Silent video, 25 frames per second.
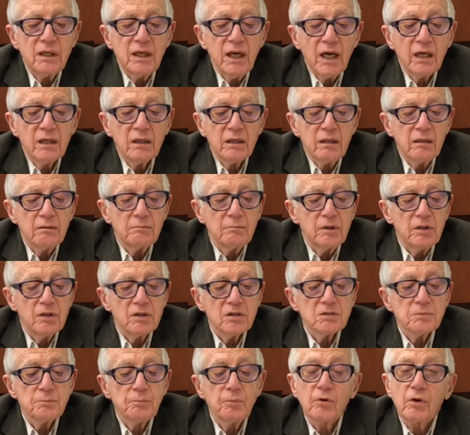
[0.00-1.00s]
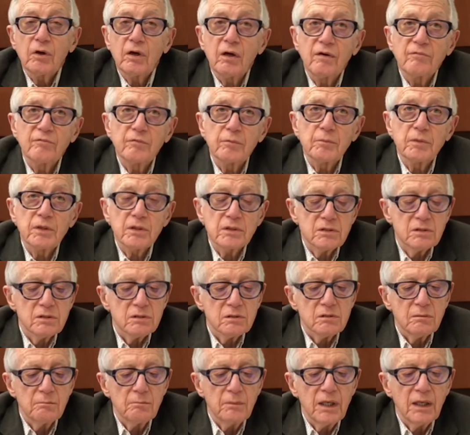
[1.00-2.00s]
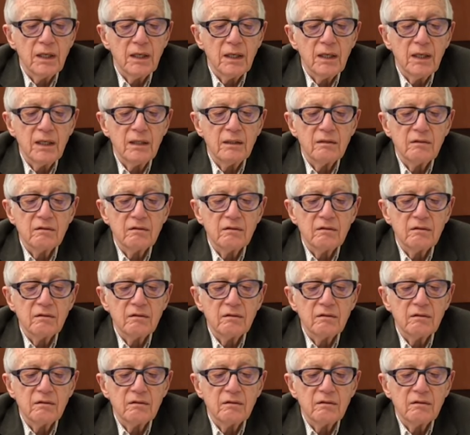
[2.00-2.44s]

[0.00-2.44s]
county, and municipal governments to mitigate